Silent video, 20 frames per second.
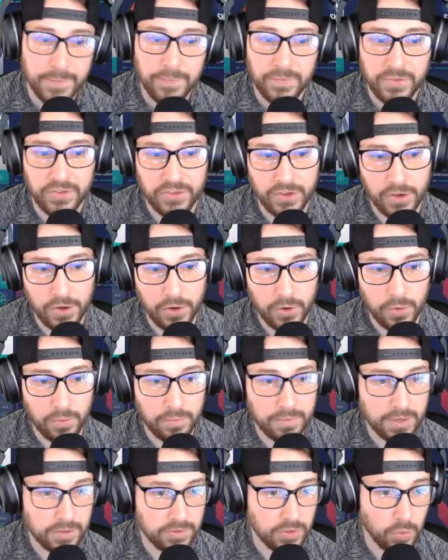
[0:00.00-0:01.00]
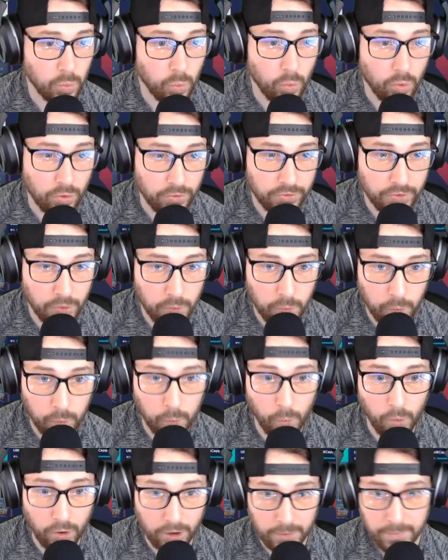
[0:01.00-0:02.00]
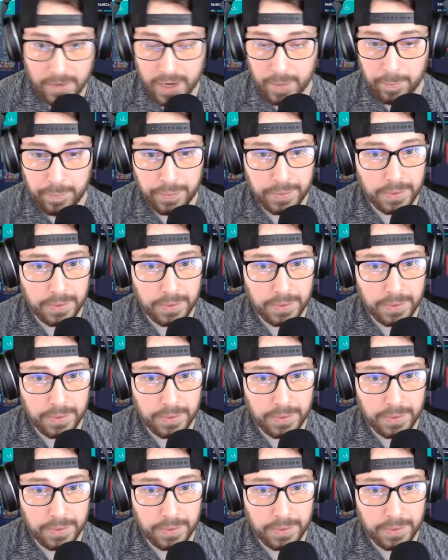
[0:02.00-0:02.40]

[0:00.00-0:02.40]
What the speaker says: so to Warzone warm up.